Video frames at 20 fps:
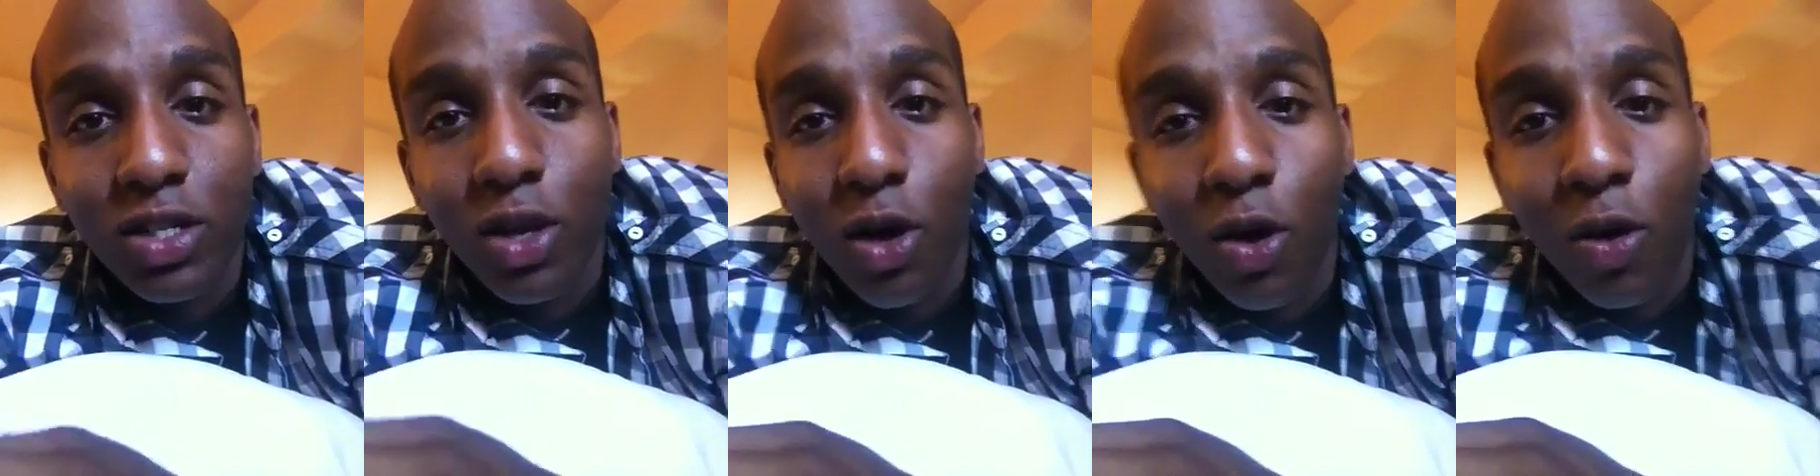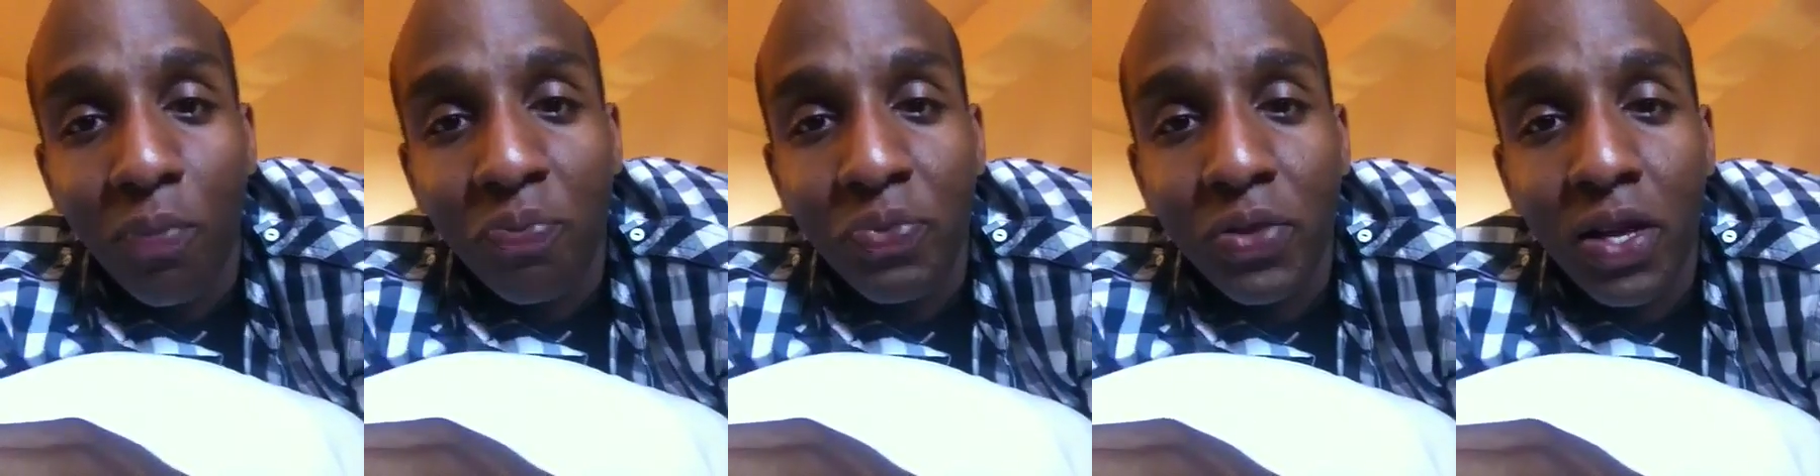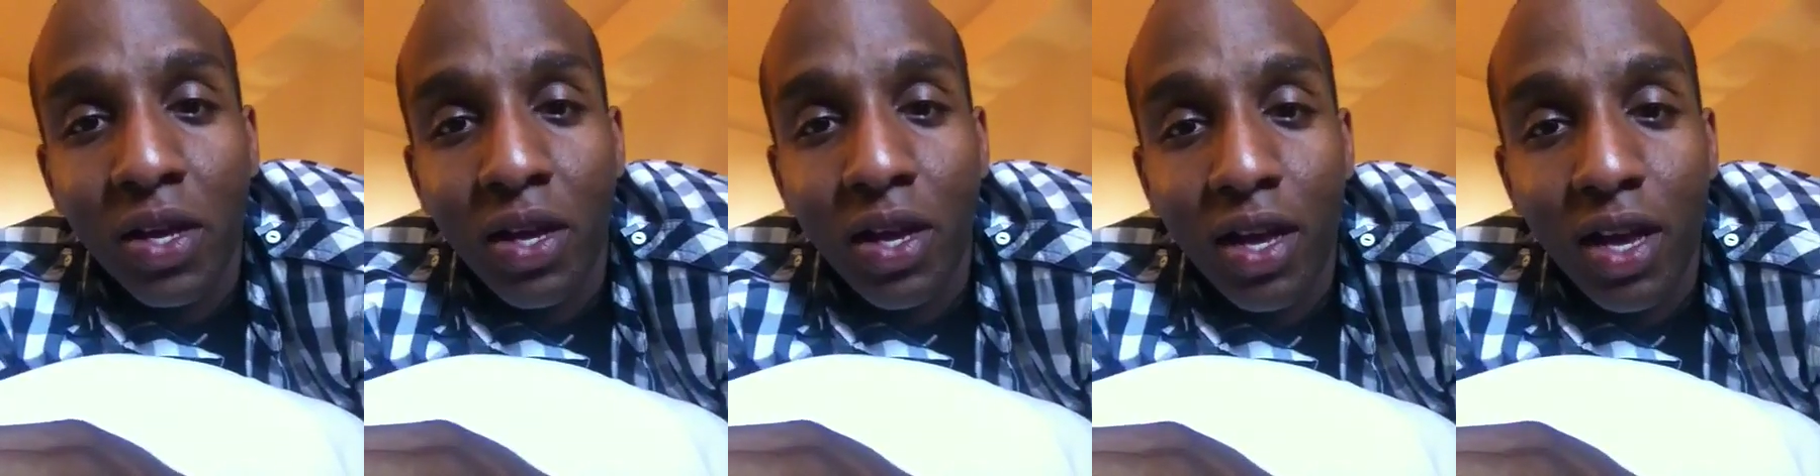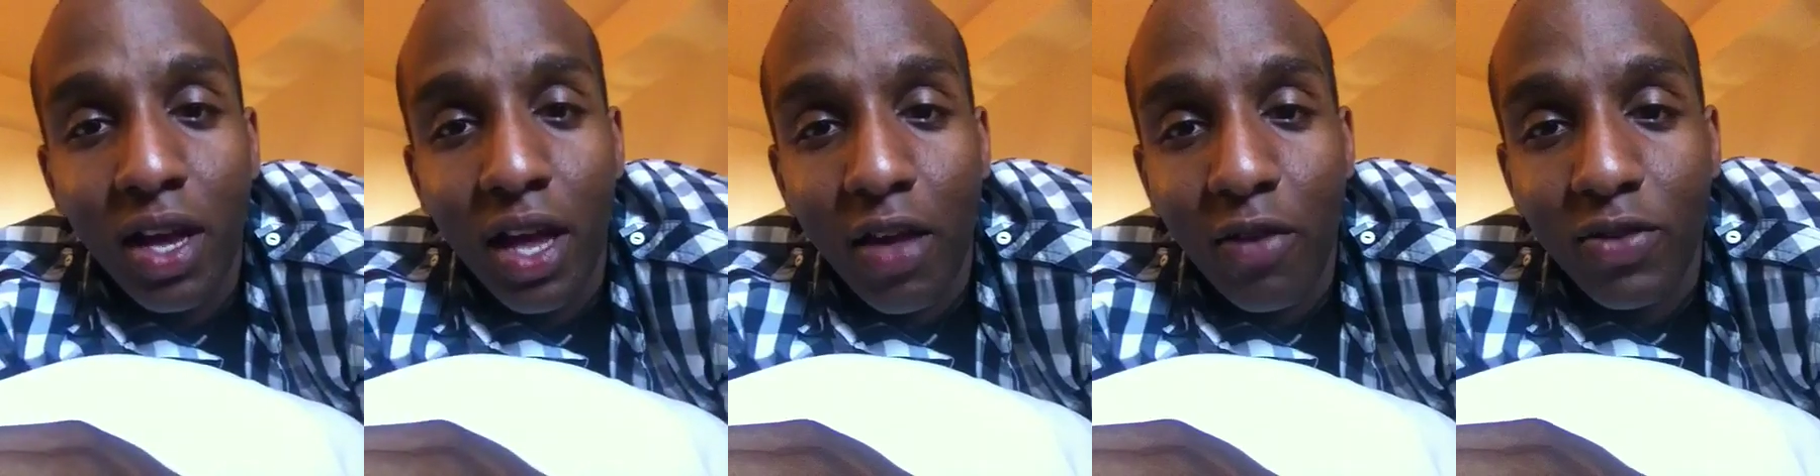So
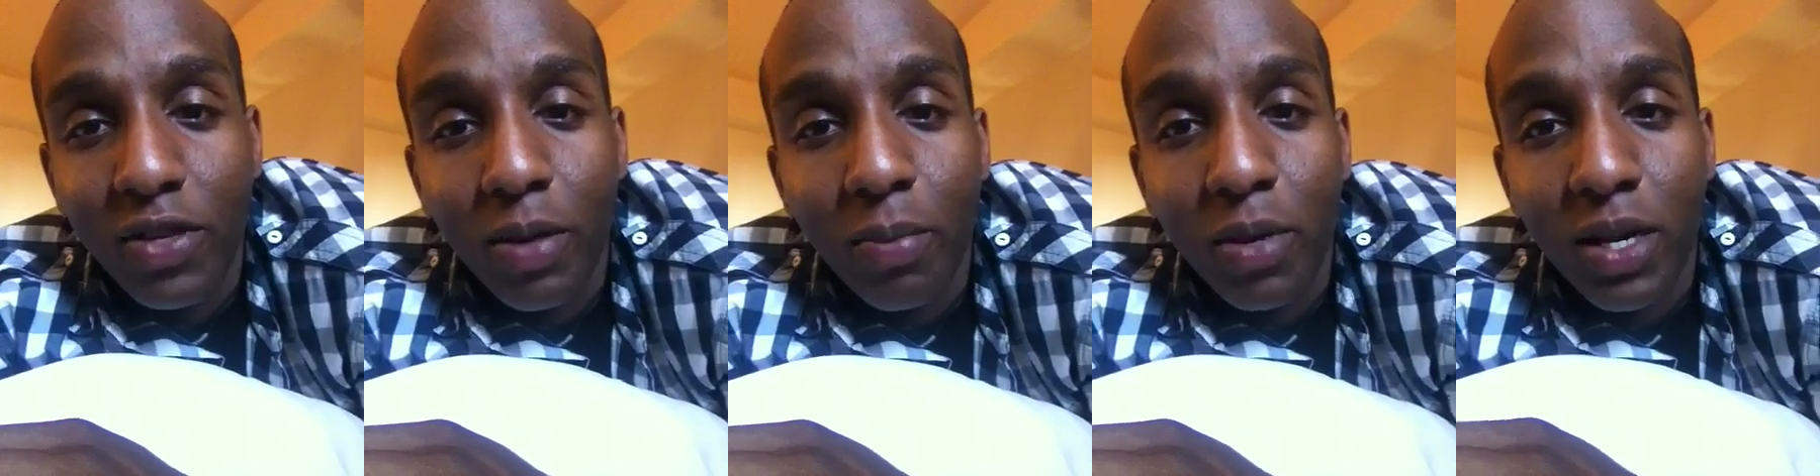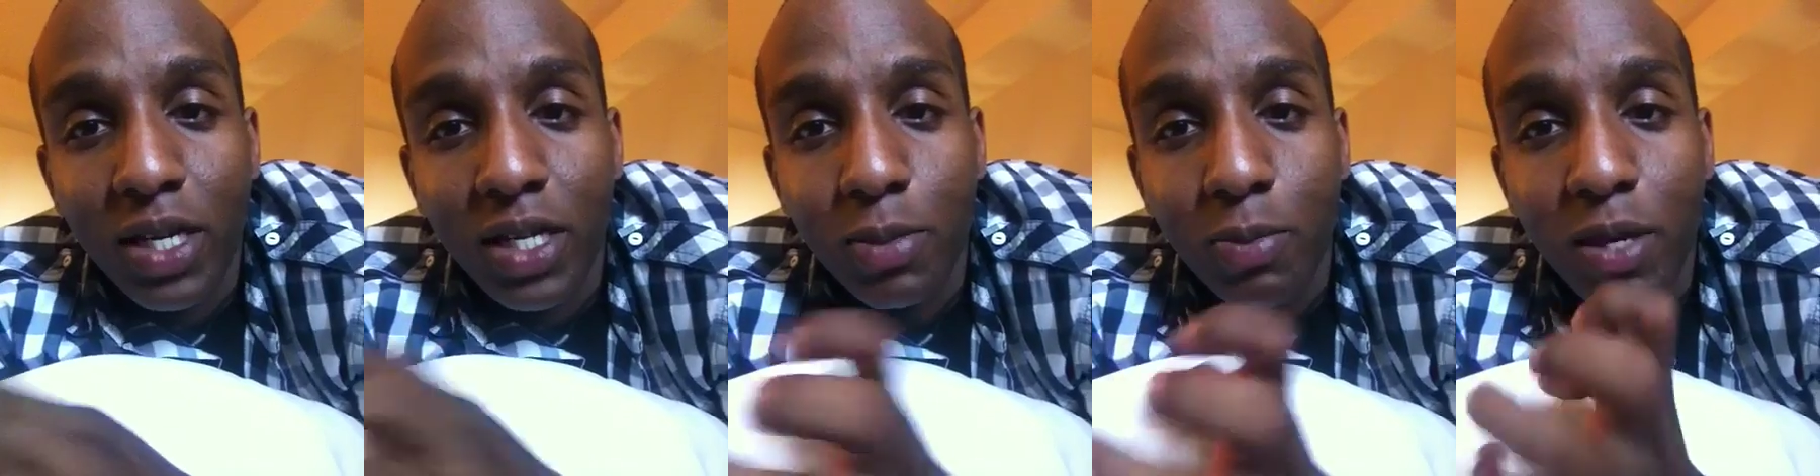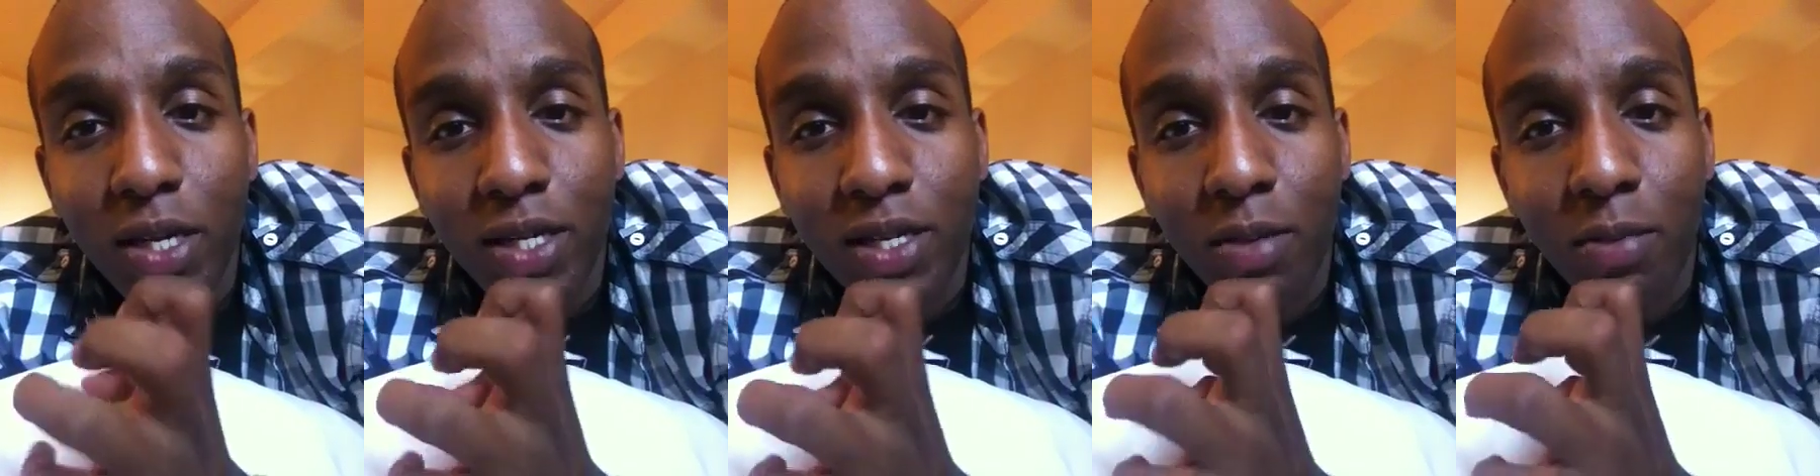if somebody speaks